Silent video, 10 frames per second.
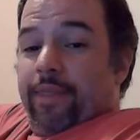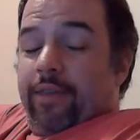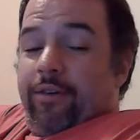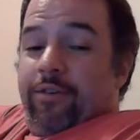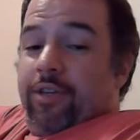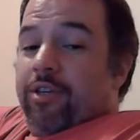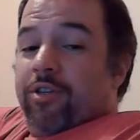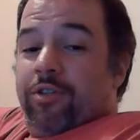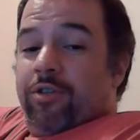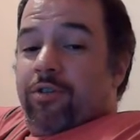So they
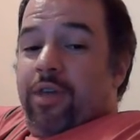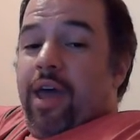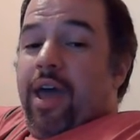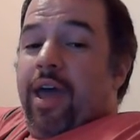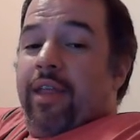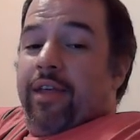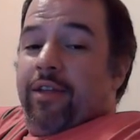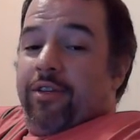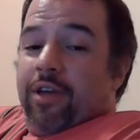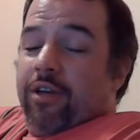just do that, and they
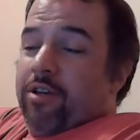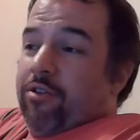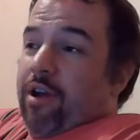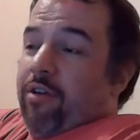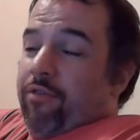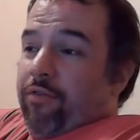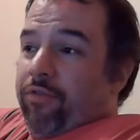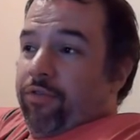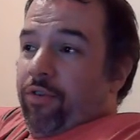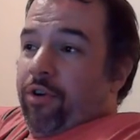decide to drive from
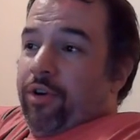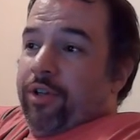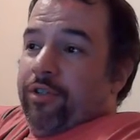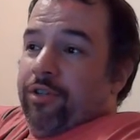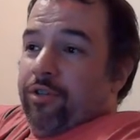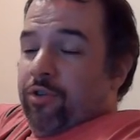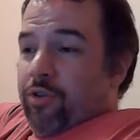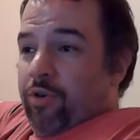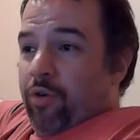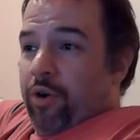Florida to New
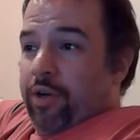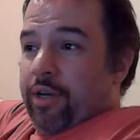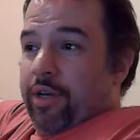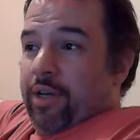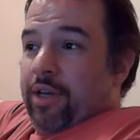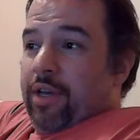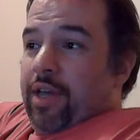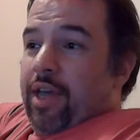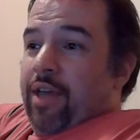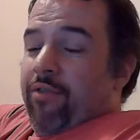York
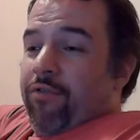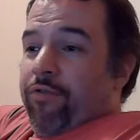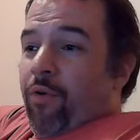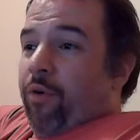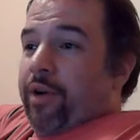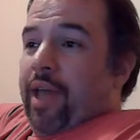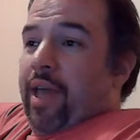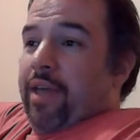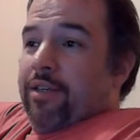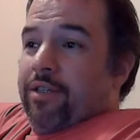in 4
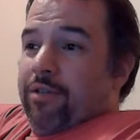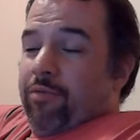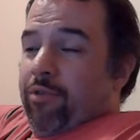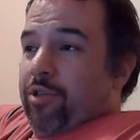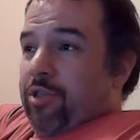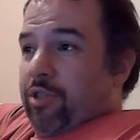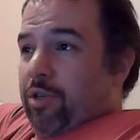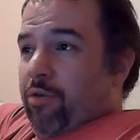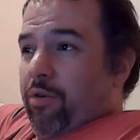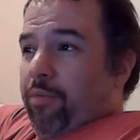days, which is
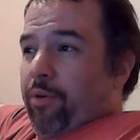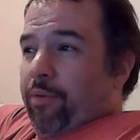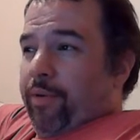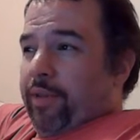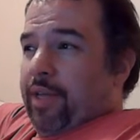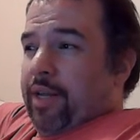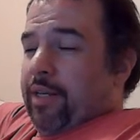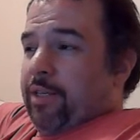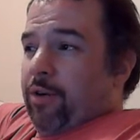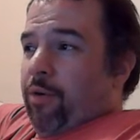doable, but that
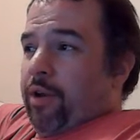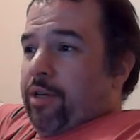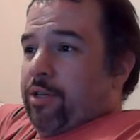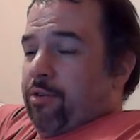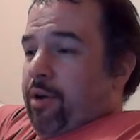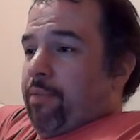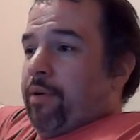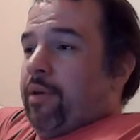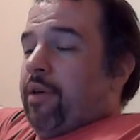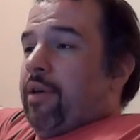is quite a trip.
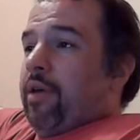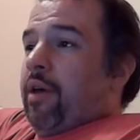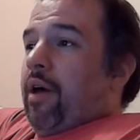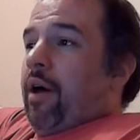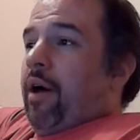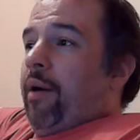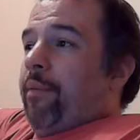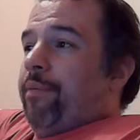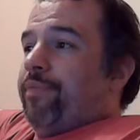Um,